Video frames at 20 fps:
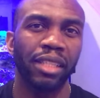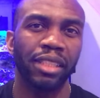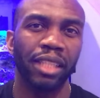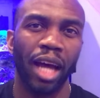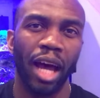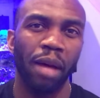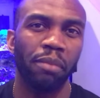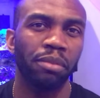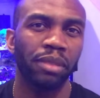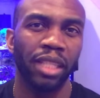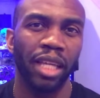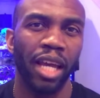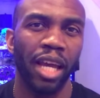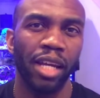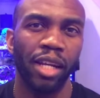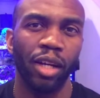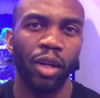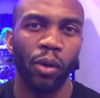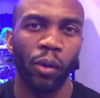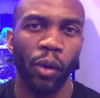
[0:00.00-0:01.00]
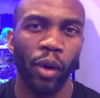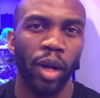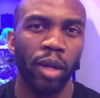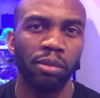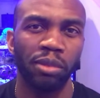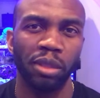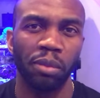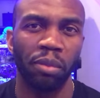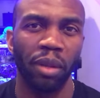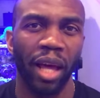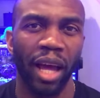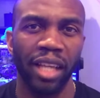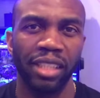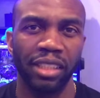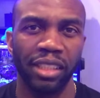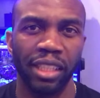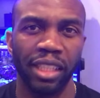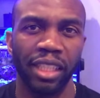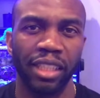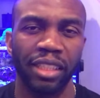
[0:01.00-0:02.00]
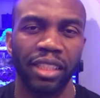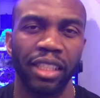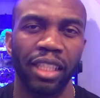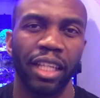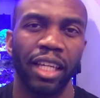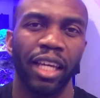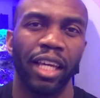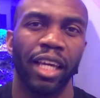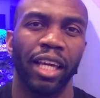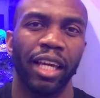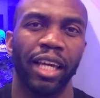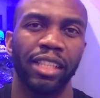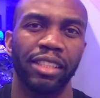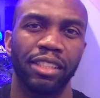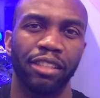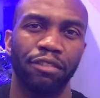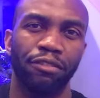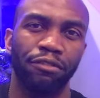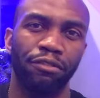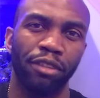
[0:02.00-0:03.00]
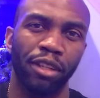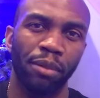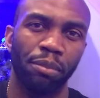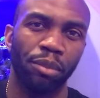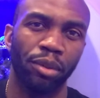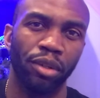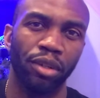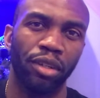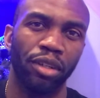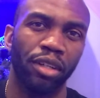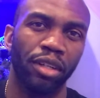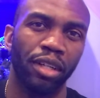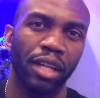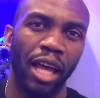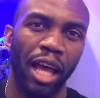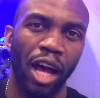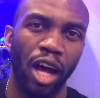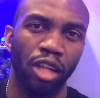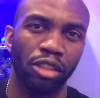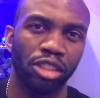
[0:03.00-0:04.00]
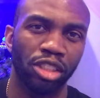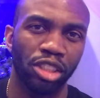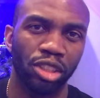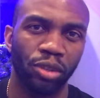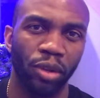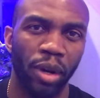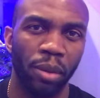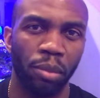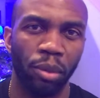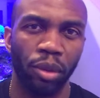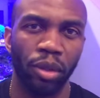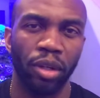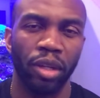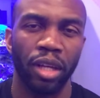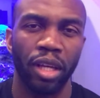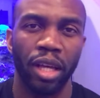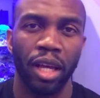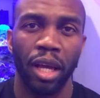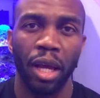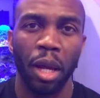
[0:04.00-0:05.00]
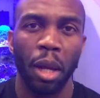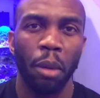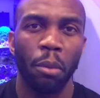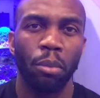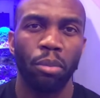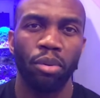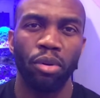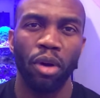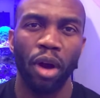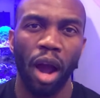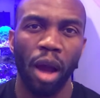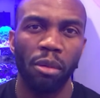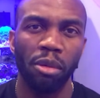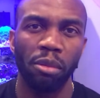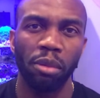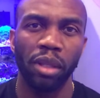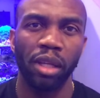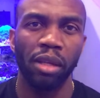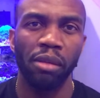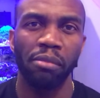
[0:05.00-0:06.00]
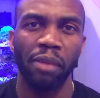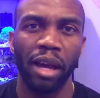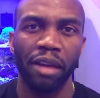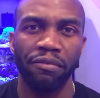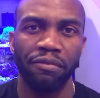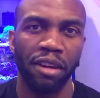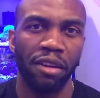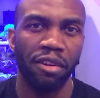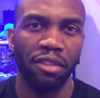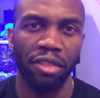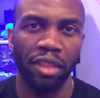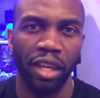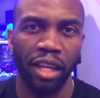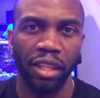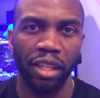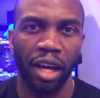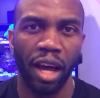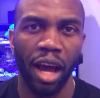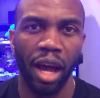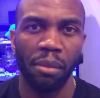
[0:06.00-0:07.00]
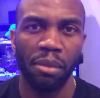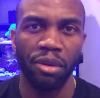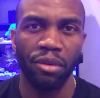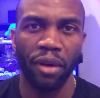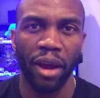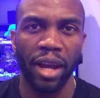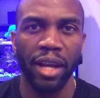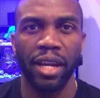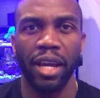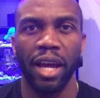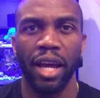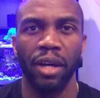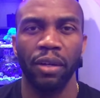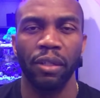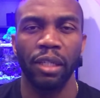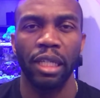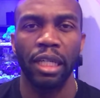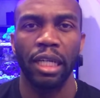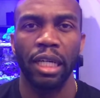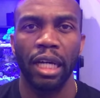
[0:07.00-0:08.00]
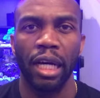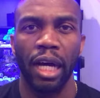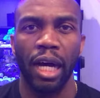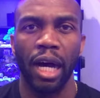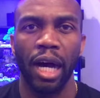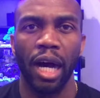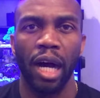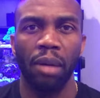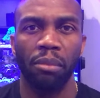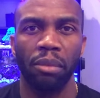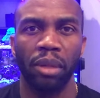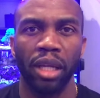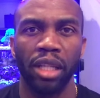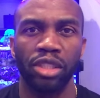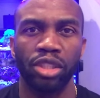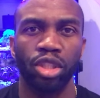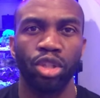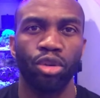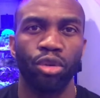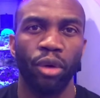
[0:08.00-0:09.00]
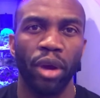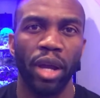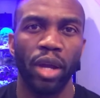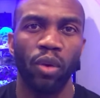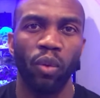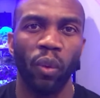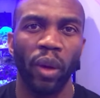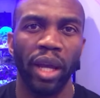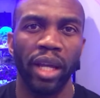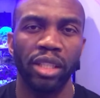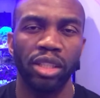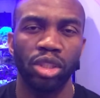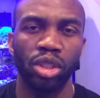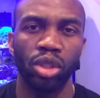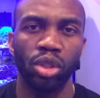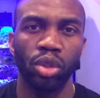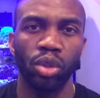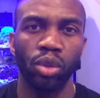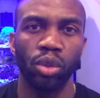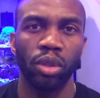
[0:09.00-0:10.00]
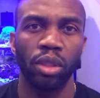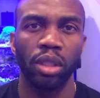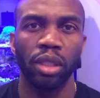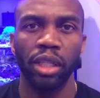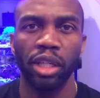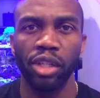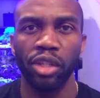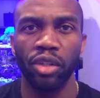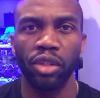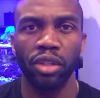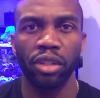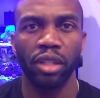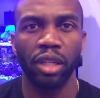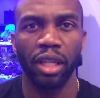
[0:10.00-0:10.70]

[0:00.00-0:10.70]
top 10 aquarium supplies list is the Flipper algae scraper. Probably my favorite thing in the hobby right now. It's a great way to clean the